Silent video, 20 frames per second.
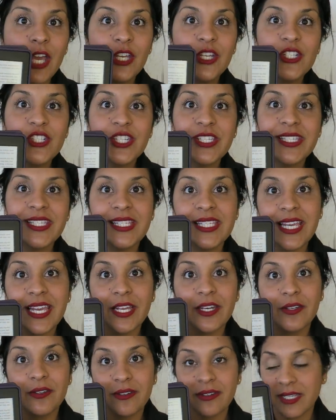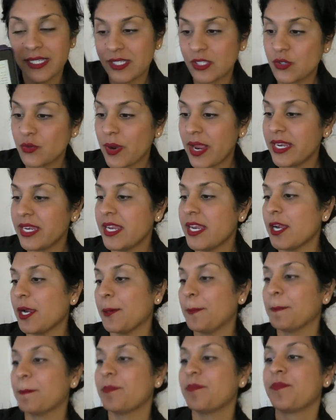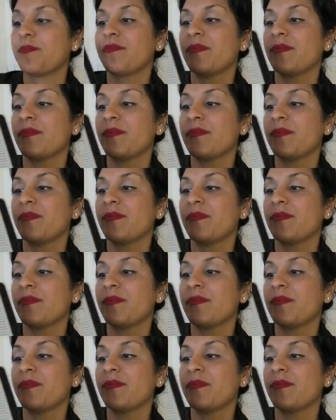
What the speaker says: You can just see it because it's right here.